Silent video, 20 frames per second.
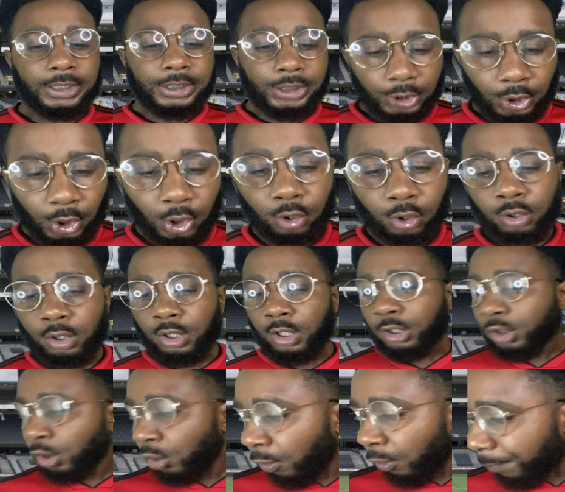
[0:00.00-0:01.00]
You know,
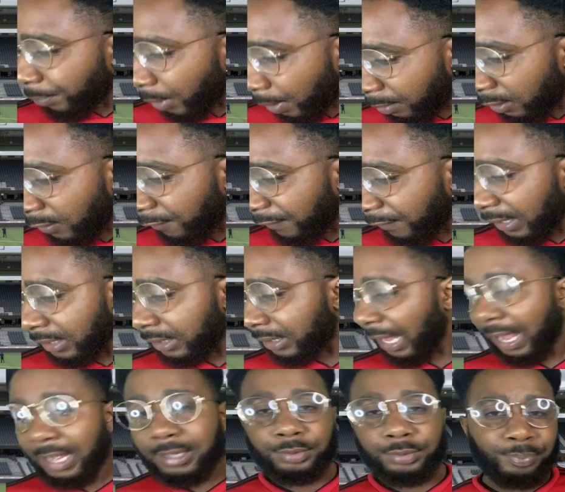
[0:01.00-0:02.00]
you will probably think
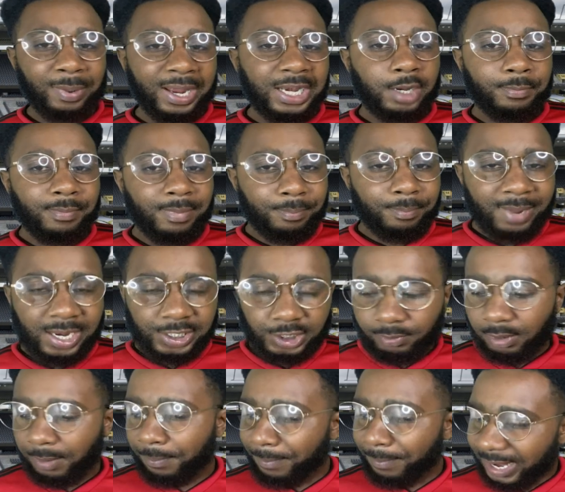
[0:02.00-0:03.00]
that
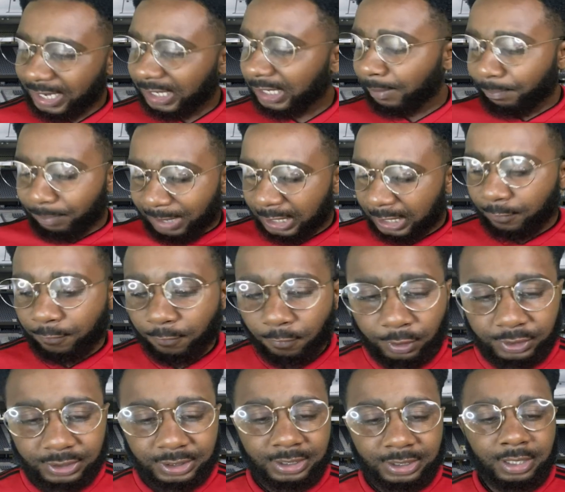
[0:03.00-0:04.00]
Benjamin Mendy plays for
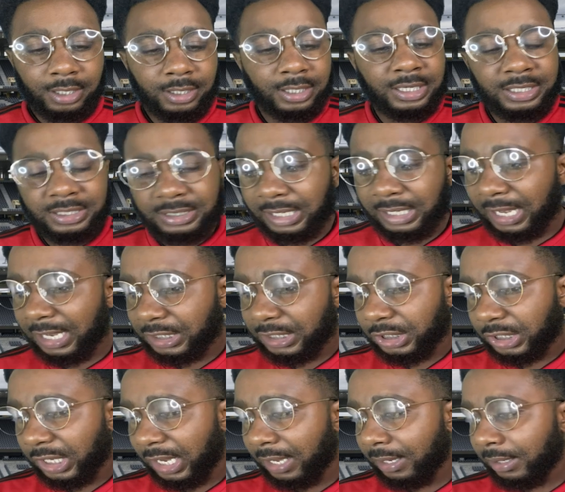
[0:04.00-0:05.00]
us these
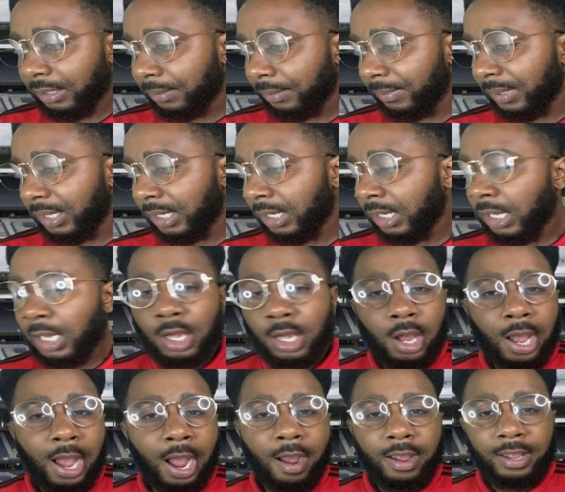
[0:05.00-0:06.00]
days, you get me,
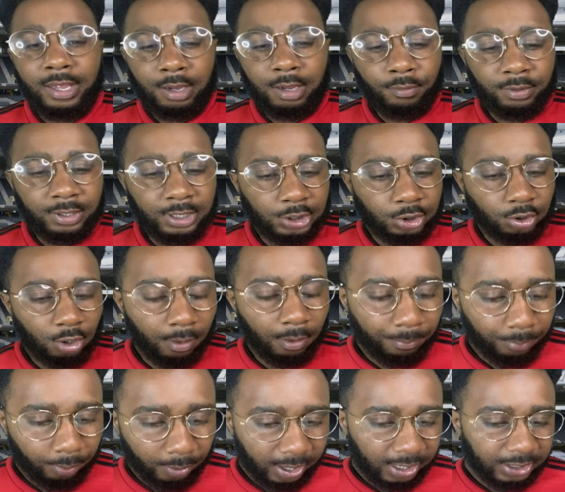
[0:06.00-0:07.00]
out here with these
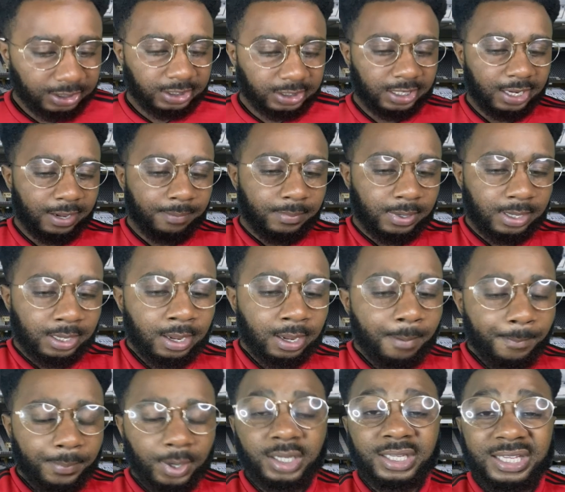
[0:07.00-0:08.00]
young boys, you get me.
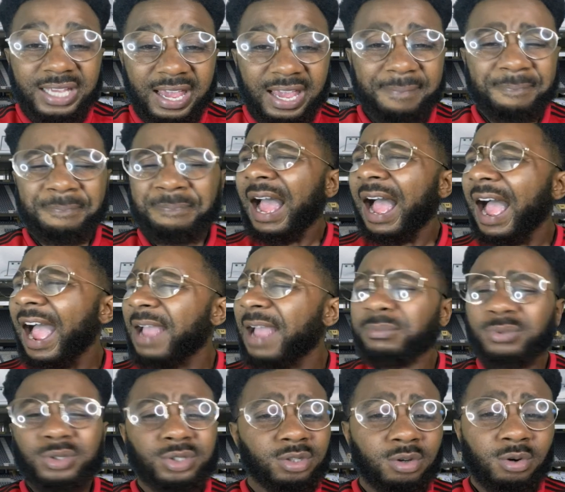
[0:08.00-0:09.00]
But yeah, I
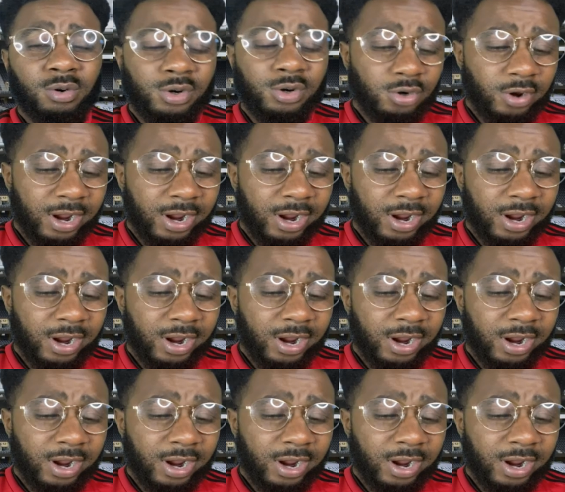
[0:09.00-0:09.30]
am so